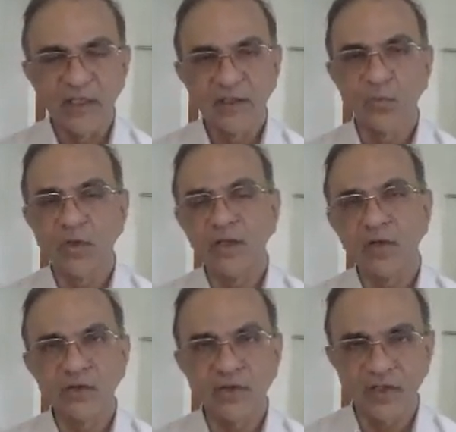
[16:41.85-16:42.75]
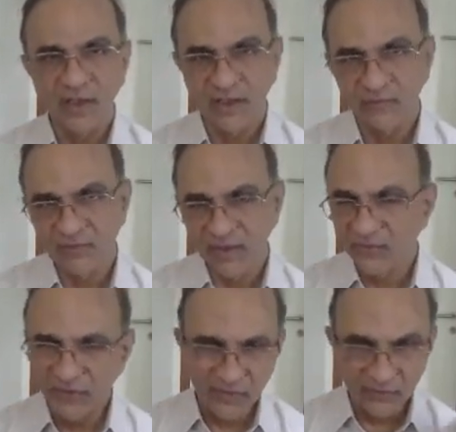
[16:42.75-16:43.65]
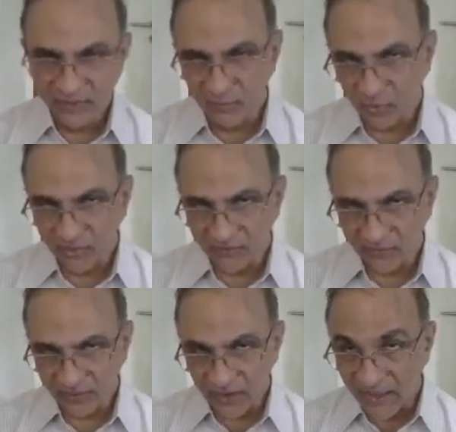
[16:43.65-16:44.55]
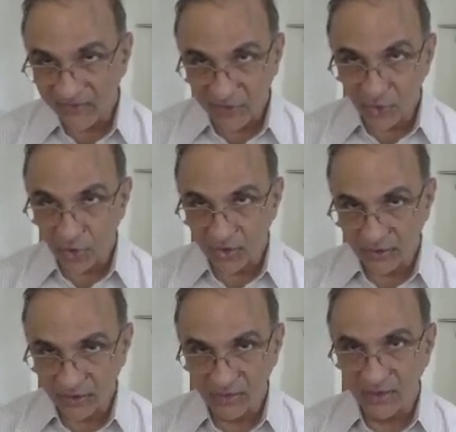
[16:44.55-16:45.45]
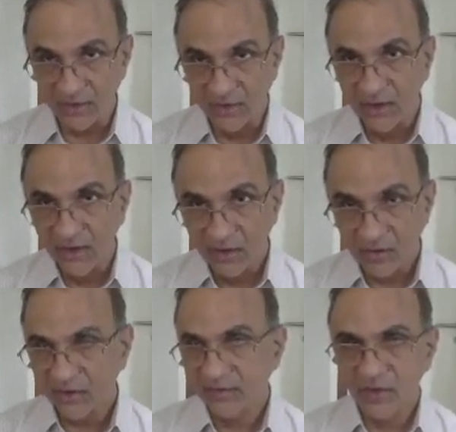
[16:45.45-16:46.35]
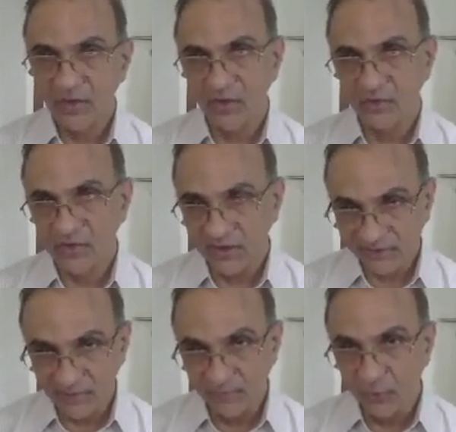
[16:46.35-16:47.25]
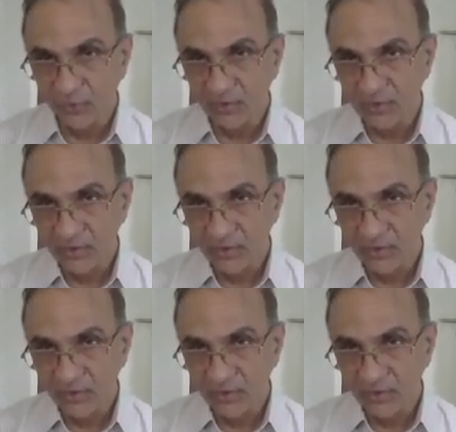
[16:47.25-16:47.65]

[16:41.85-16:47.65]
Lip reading: The one on your left is increased bone density. Ask a donkey, right? Ask a horse, ask a mule.